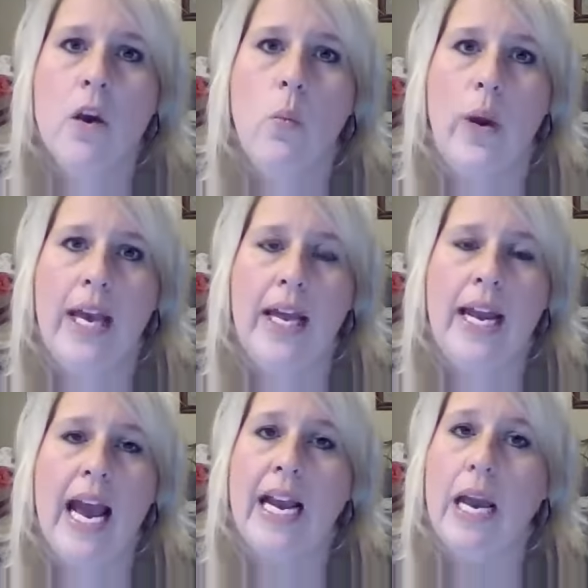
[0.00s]
When
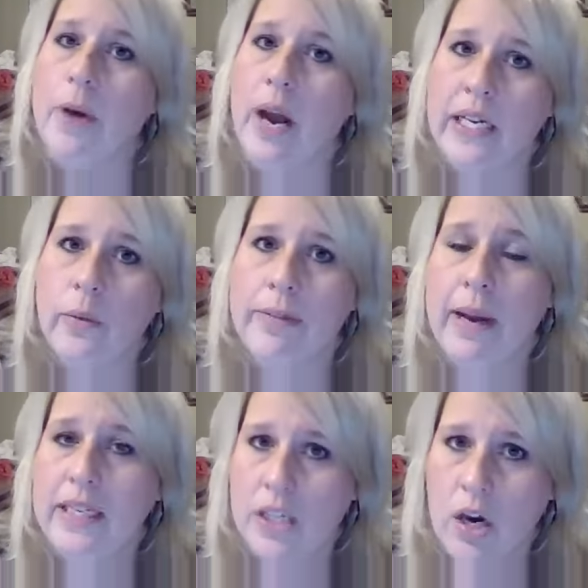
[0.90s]
I got pregnant with
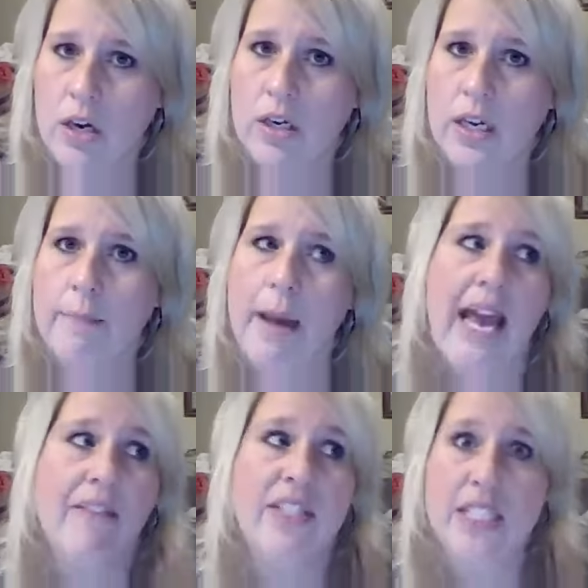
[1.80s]
my daughter, I
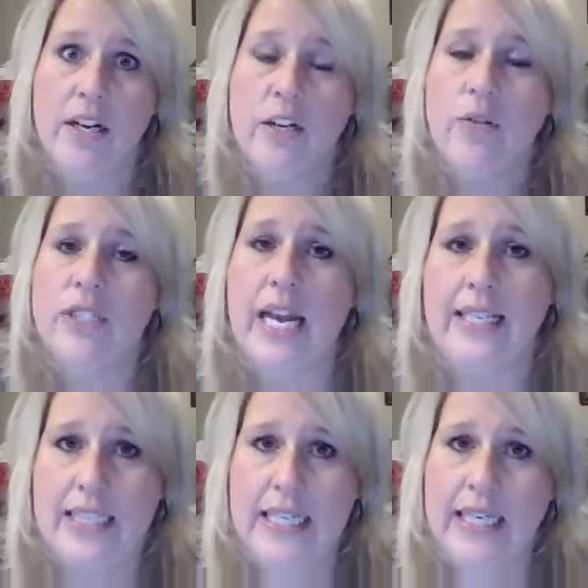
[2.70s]
have a son who's
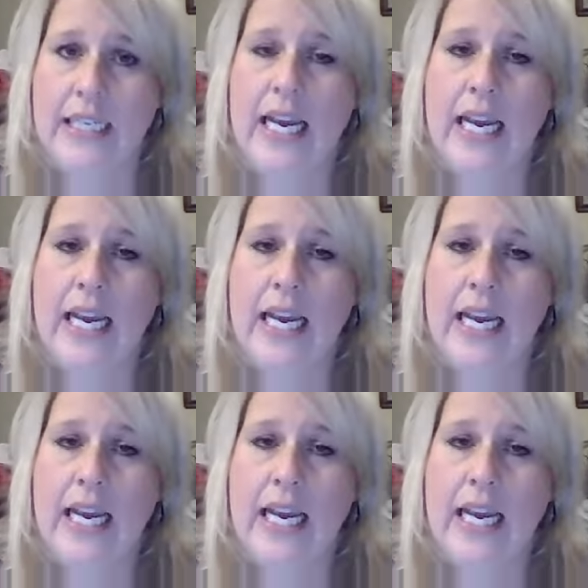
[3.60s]
19,